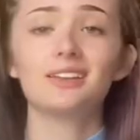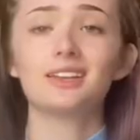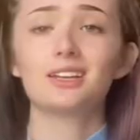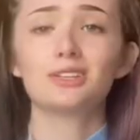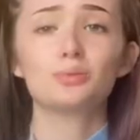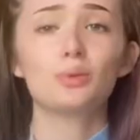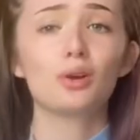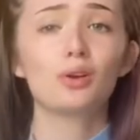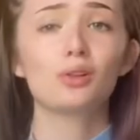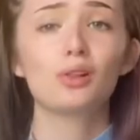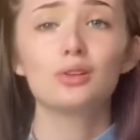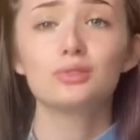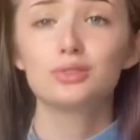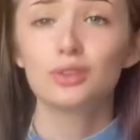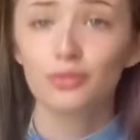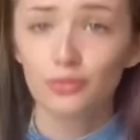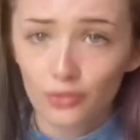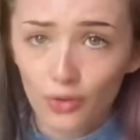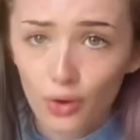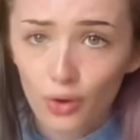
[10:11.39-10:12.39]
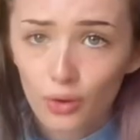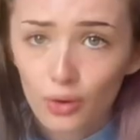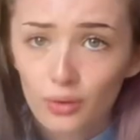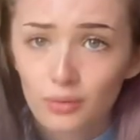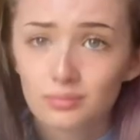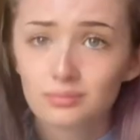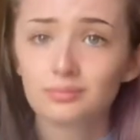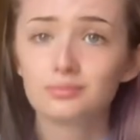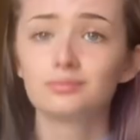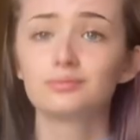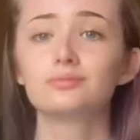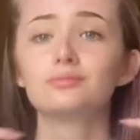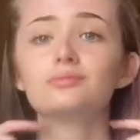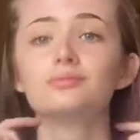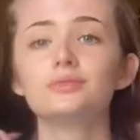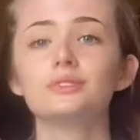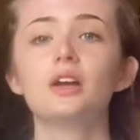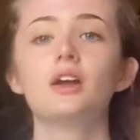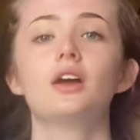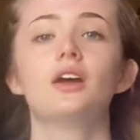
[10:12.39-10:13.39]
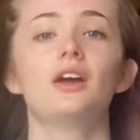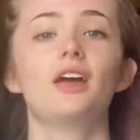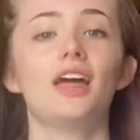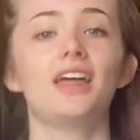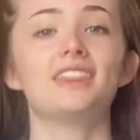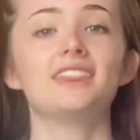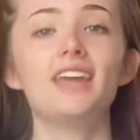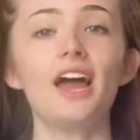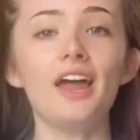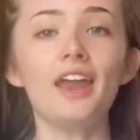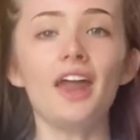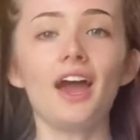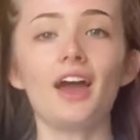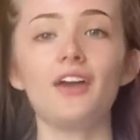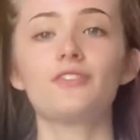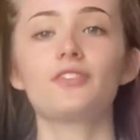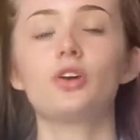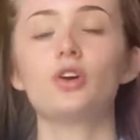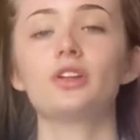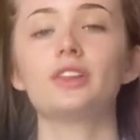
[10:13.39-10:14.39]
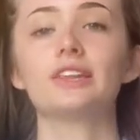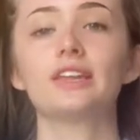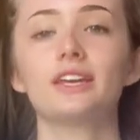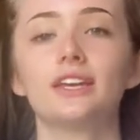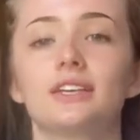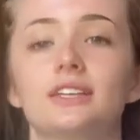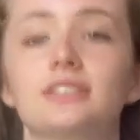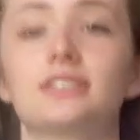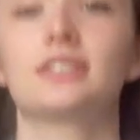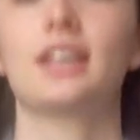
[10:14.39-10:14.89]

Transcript: That's what clothes are for. Then I've got this